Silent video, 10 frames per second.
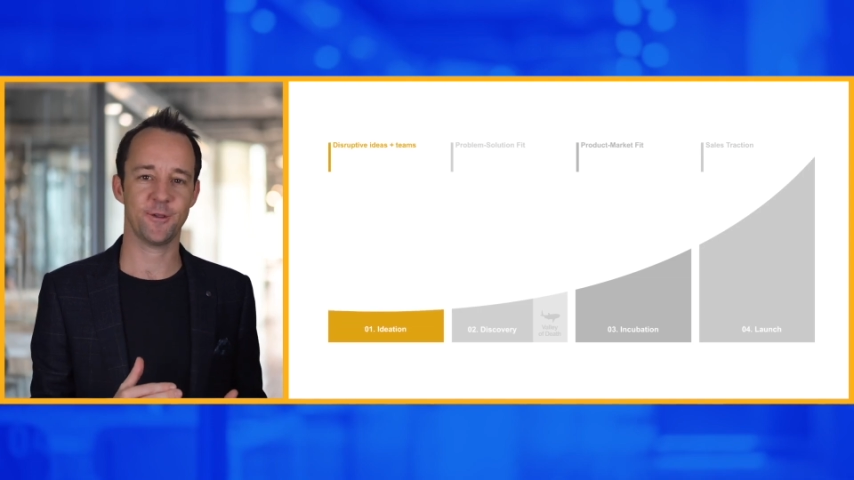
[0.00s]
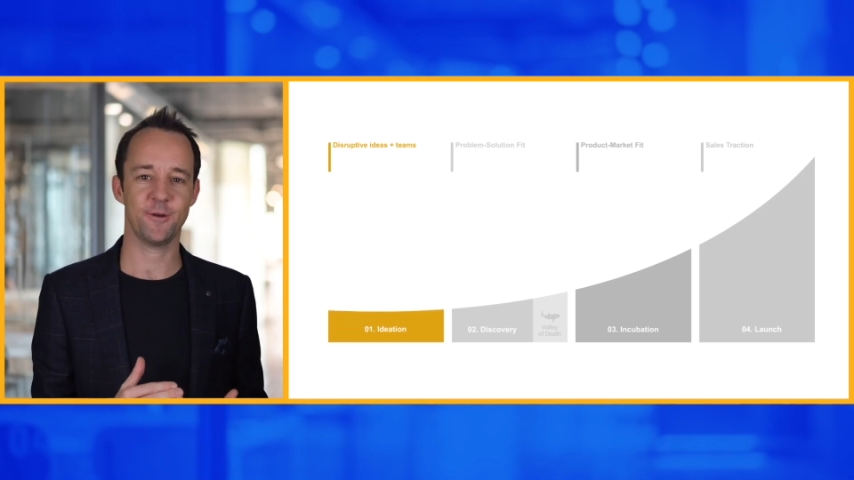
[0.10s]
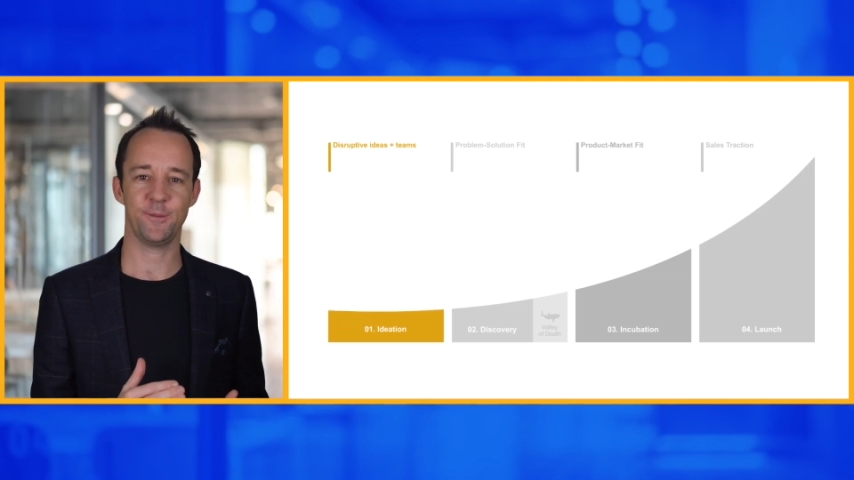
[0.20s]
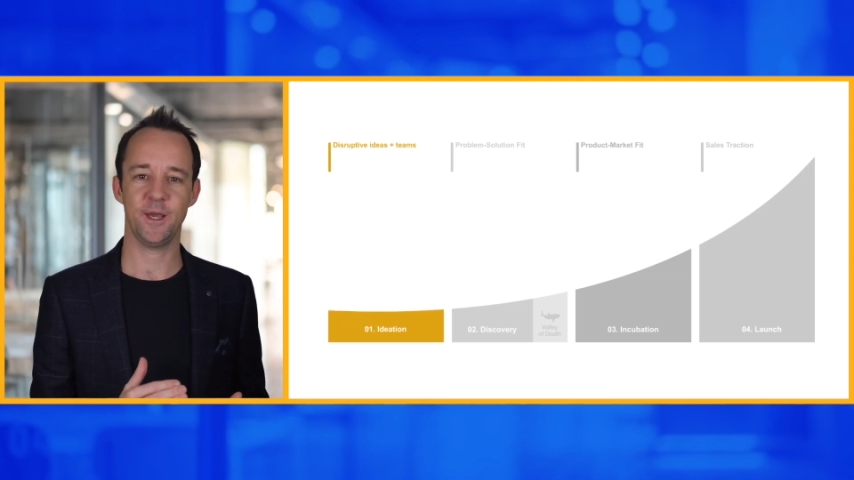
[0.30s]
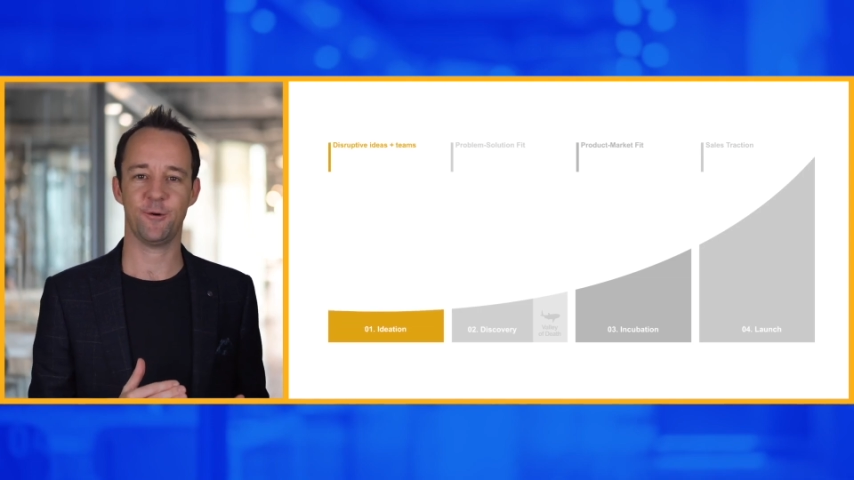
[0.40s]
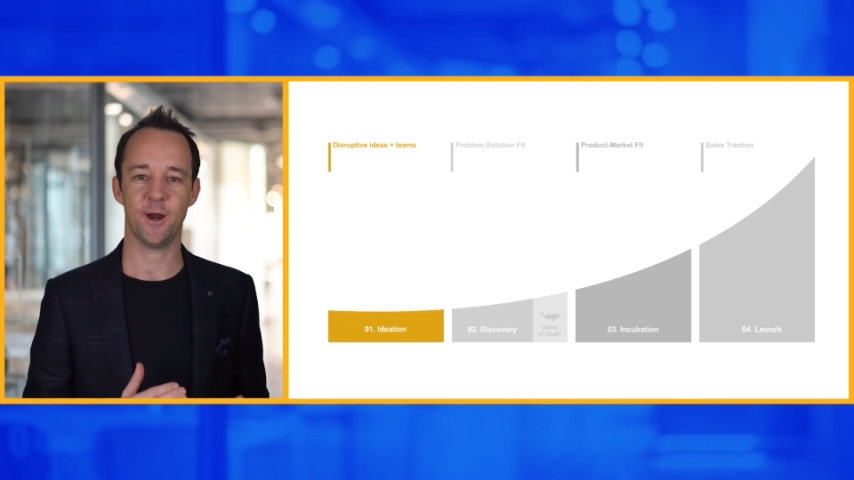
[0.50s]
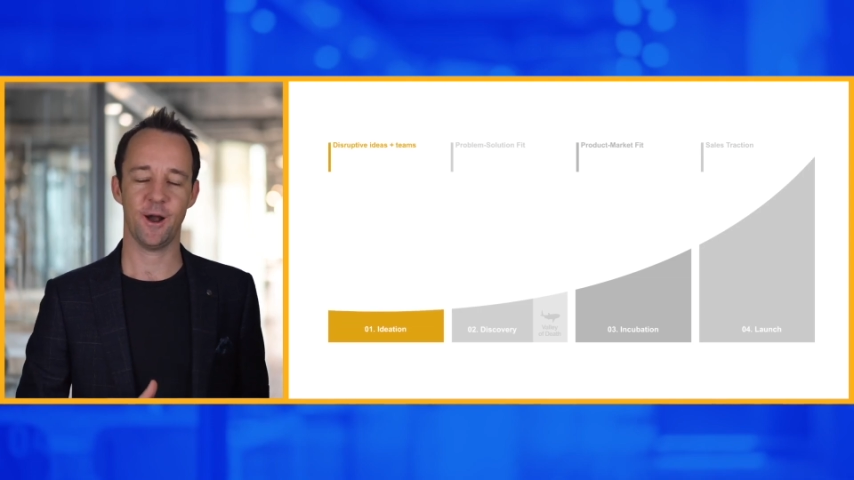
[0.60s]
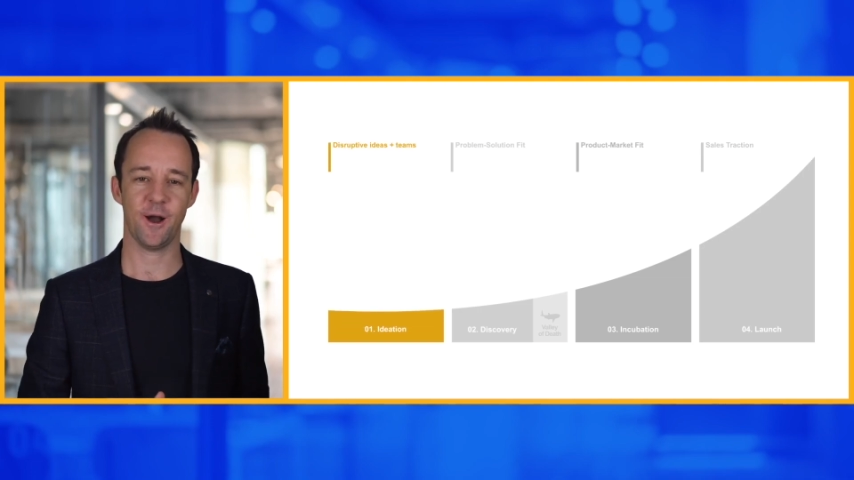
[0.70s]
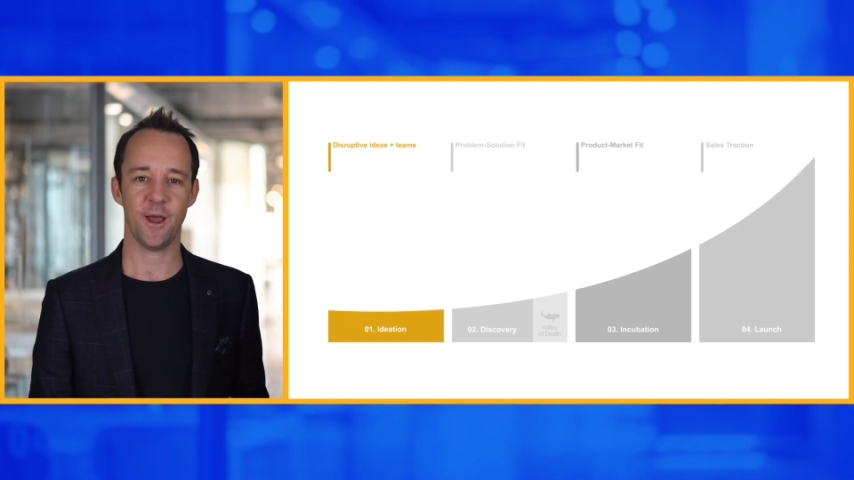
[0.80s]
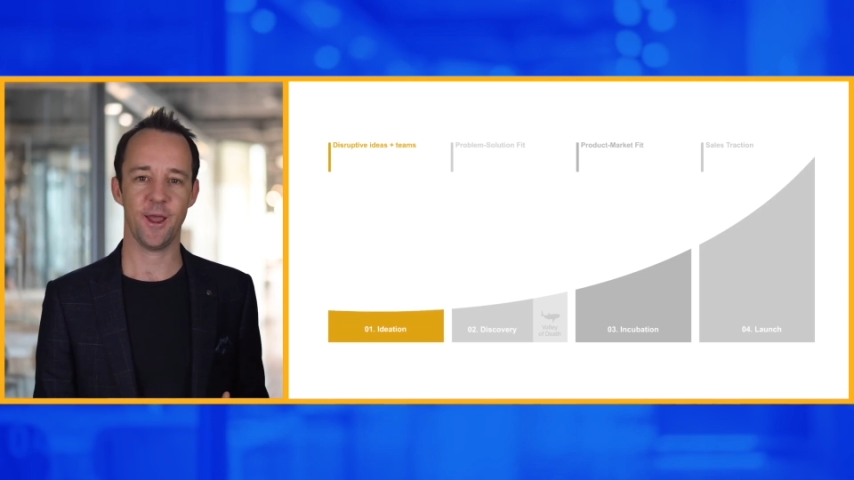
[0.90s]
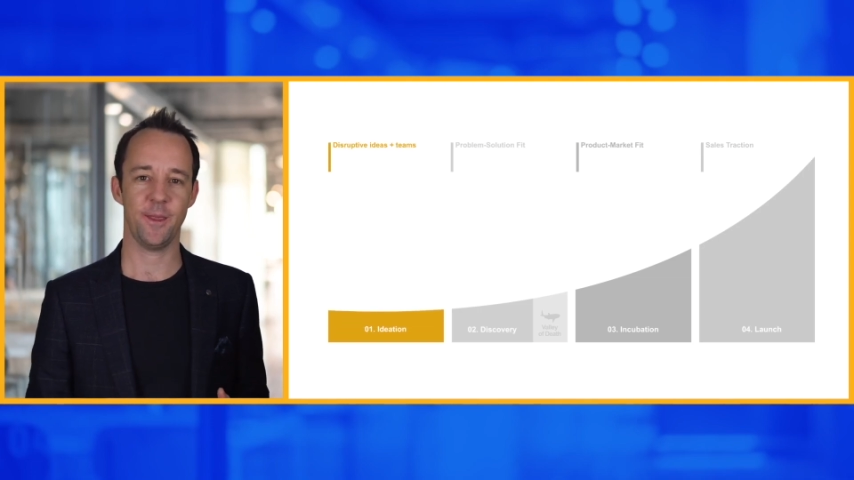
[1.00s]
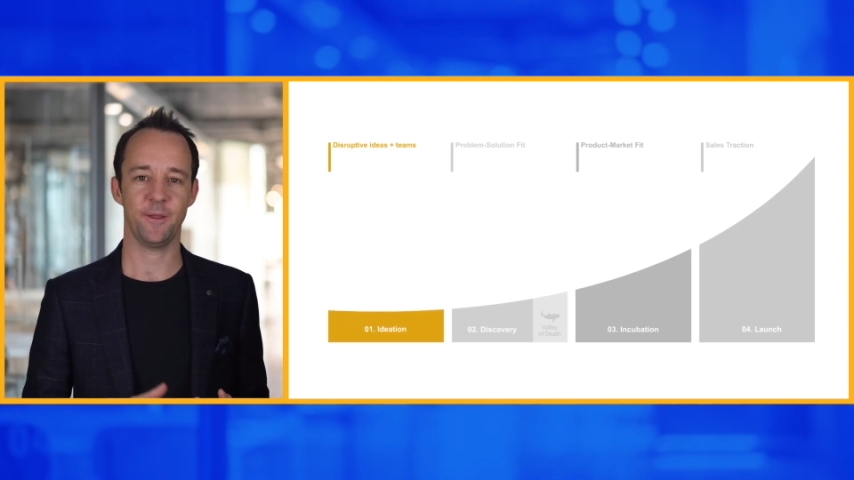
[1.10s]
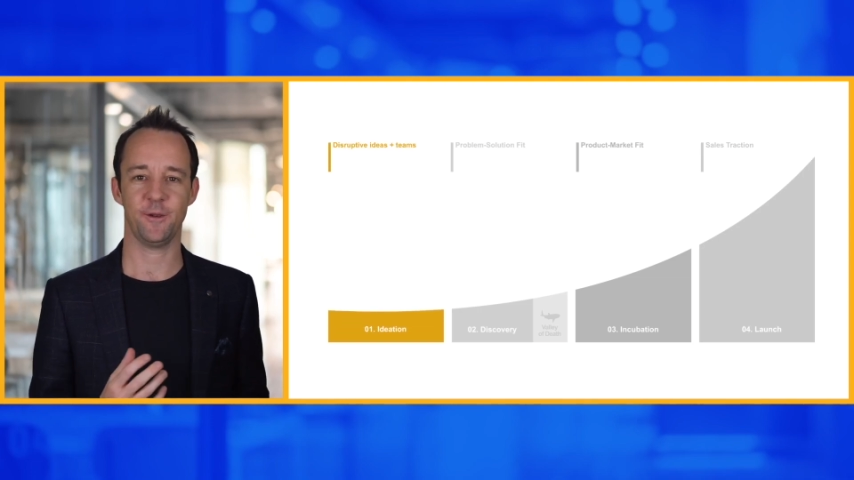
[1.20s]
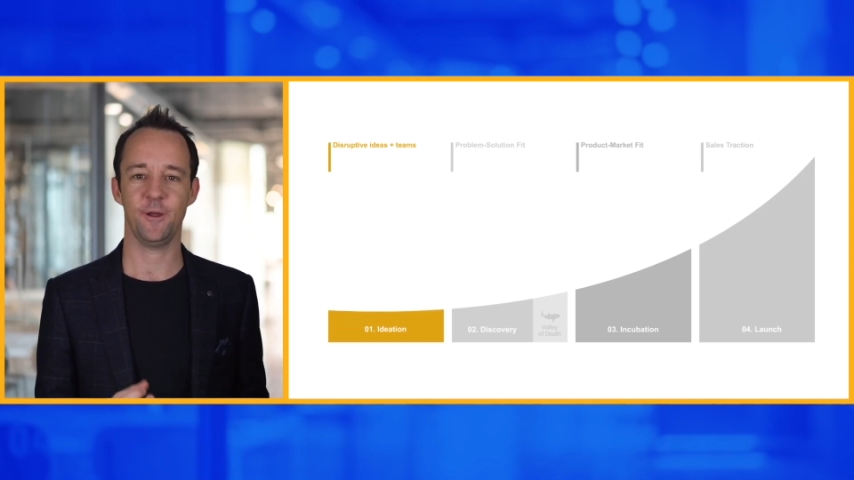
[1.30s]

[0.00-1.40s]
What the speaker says: is going to be quite high and there's a